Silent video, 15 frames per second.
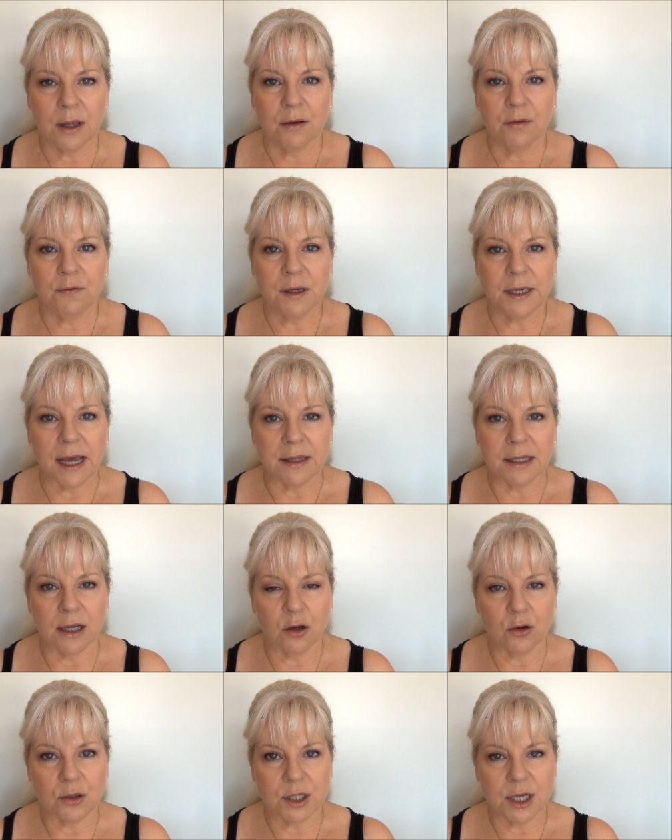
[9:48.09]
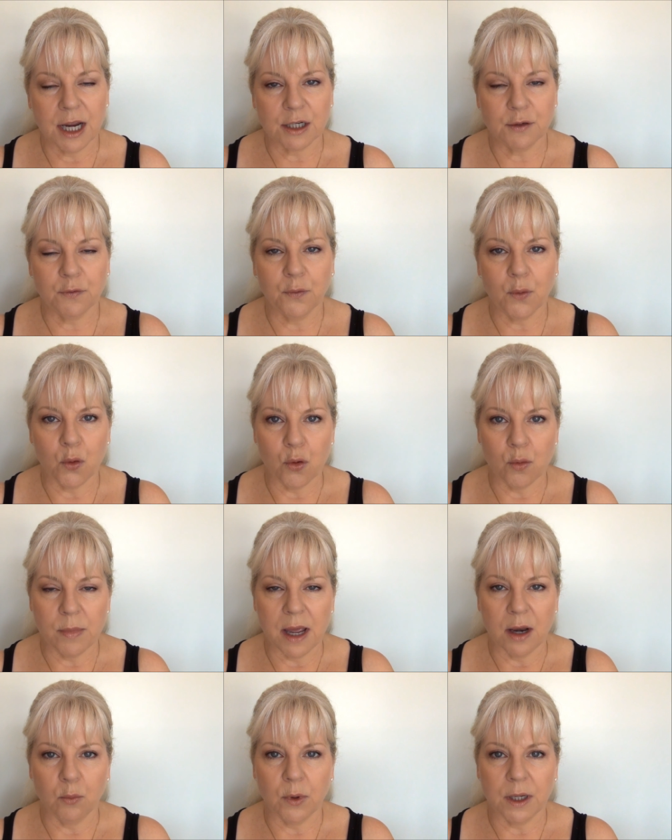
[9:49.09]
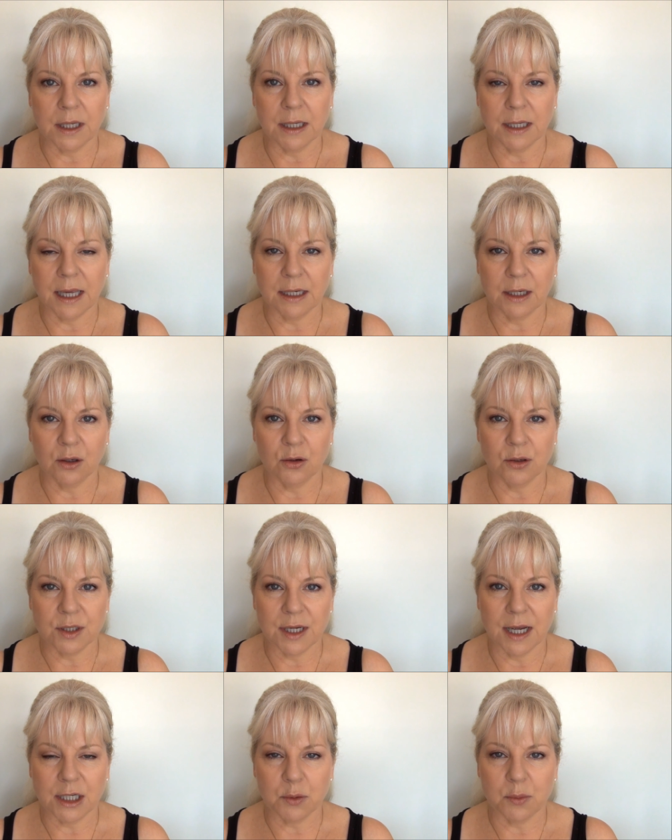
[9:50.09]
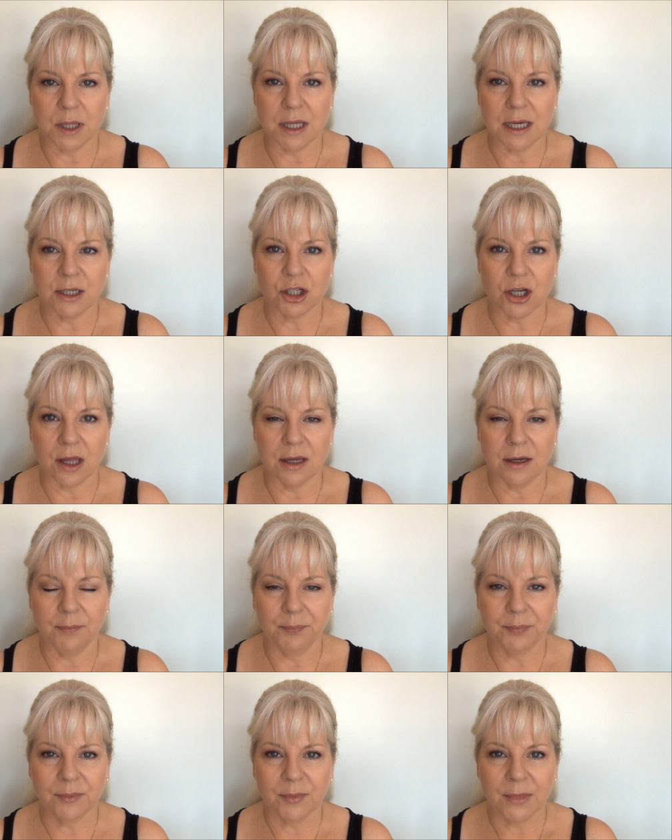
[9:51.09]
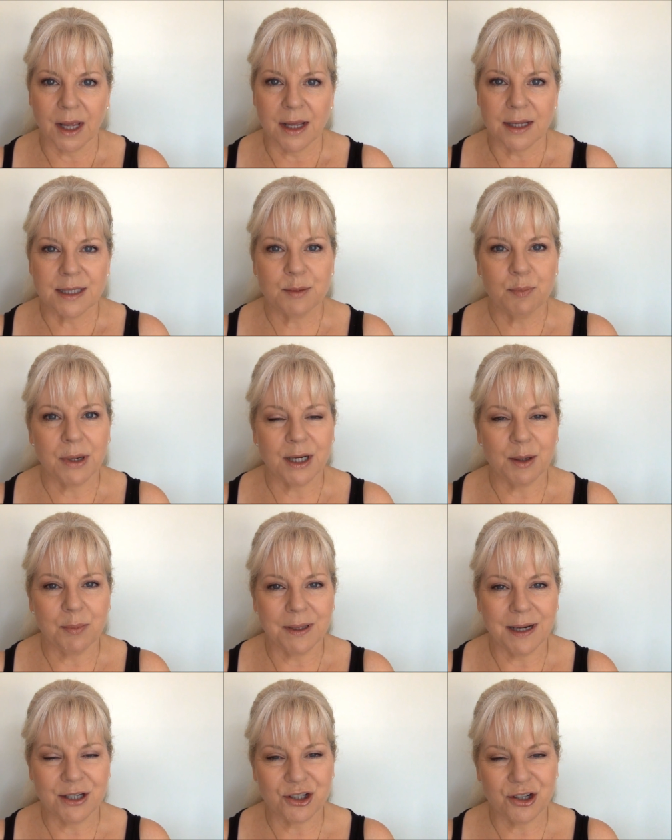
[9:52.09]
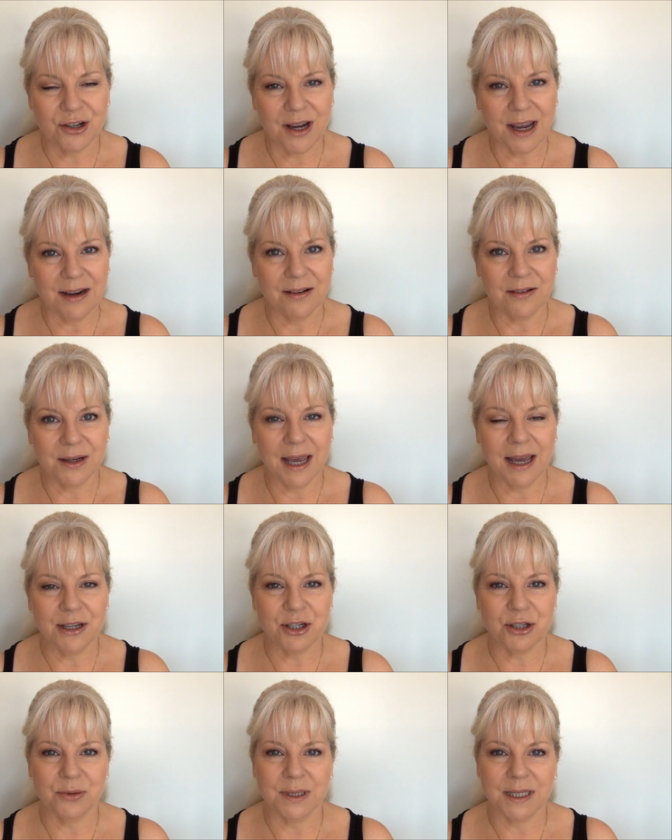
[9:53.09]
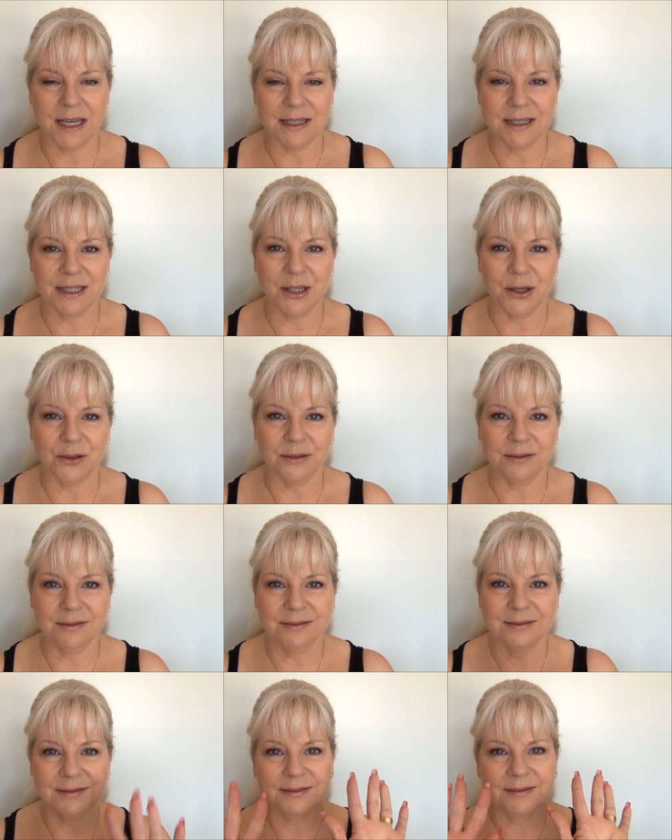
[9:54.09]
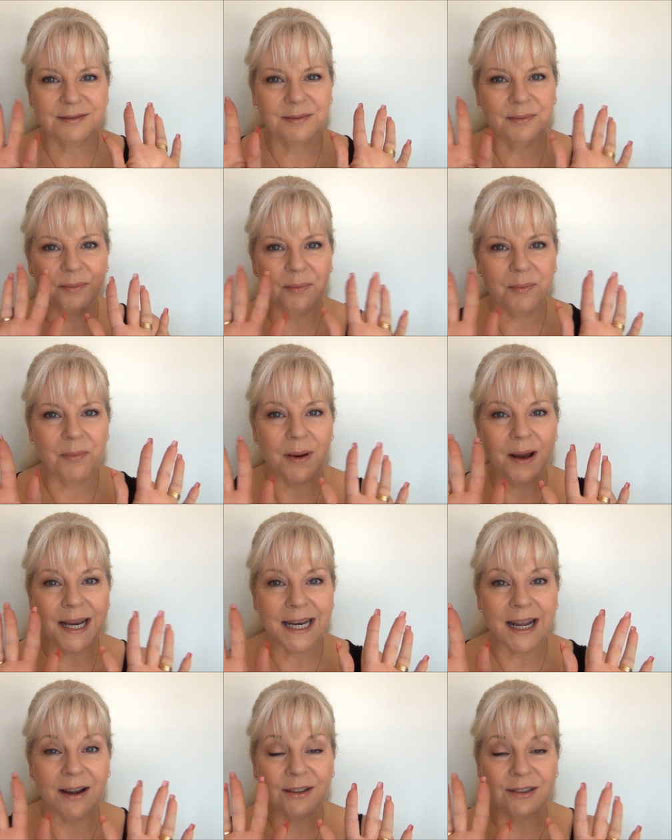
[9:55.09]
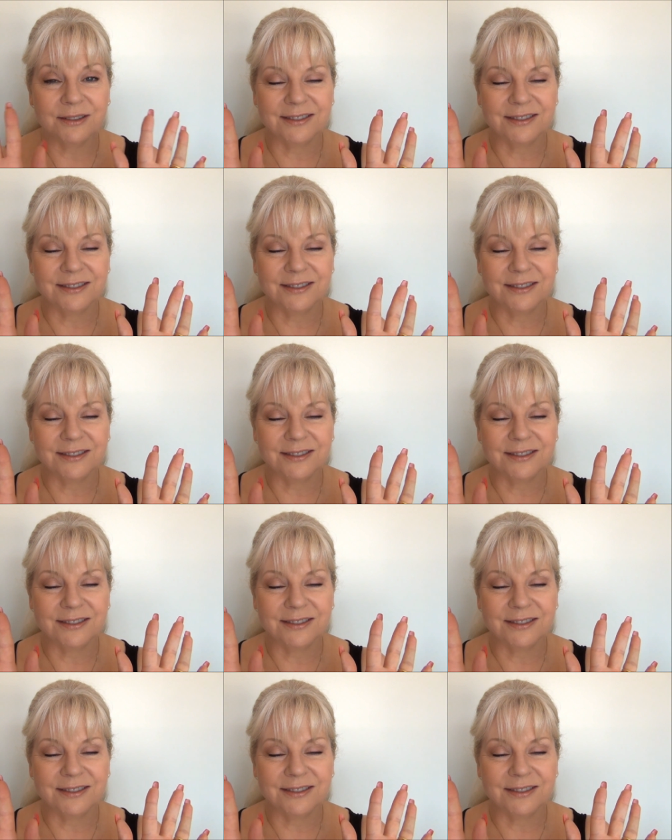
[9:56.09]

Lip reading: Fill out that contact form and we can get in contact with each other. It's been a pleasure and I'll catch you again soon. Bye now.